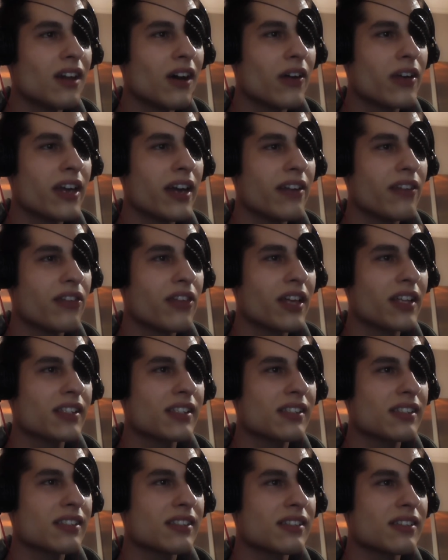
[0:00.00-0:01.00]
Okay,
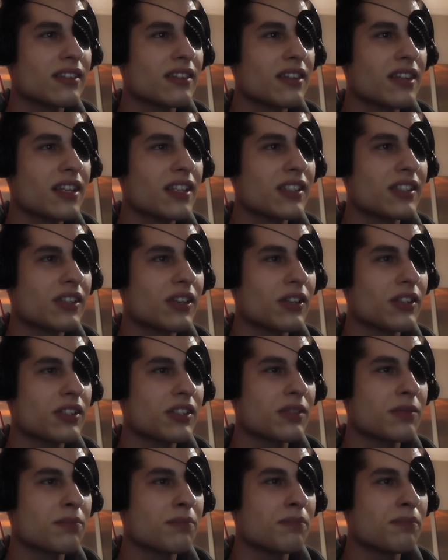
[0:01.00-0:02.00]
things things
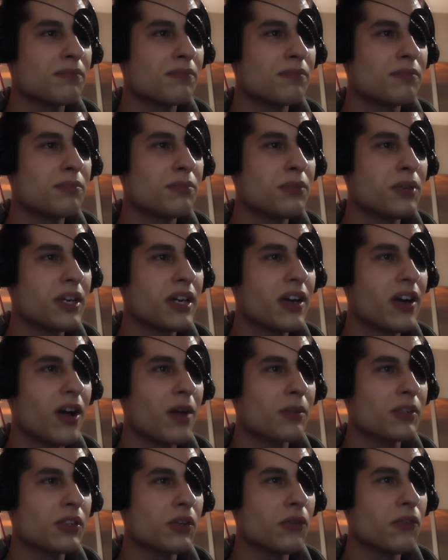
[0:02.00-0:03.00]
looks pretty
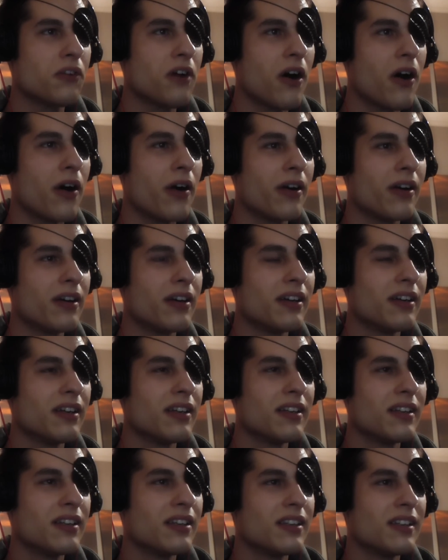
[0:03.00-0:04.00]
calm so far.
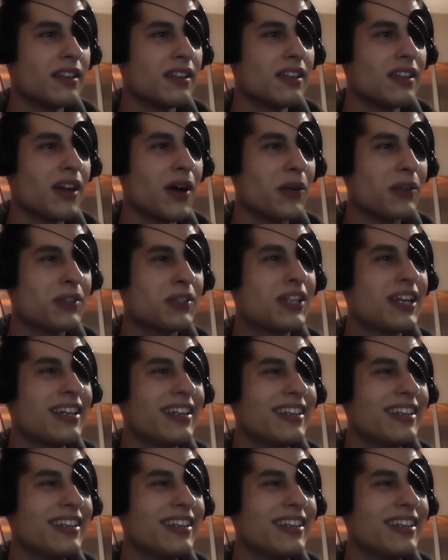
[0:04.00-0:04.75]
Oh.